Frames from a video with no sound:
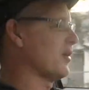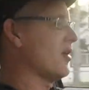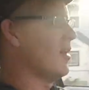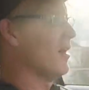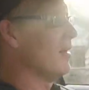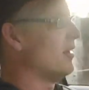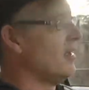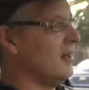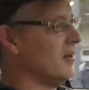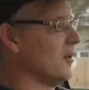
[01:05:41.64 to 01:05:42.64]
the car,
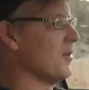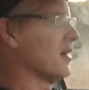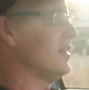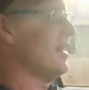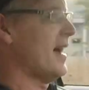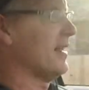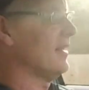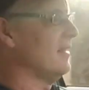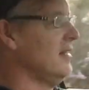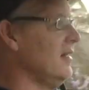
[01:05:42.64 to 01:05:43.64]
or the
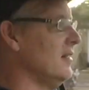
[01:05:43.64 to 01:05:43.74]
cladding,